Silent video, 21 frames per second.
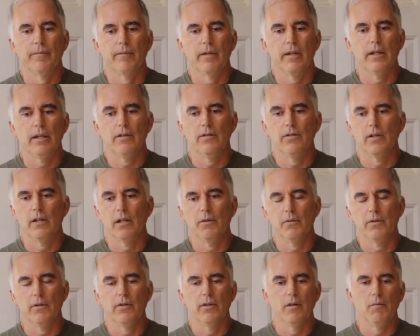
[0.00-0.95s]
He said he
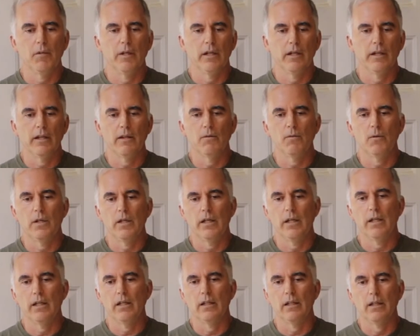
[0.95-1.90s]
would send me another
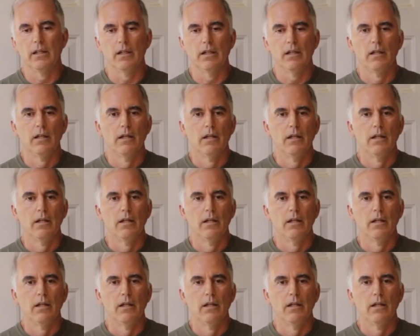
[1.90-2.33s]
one, and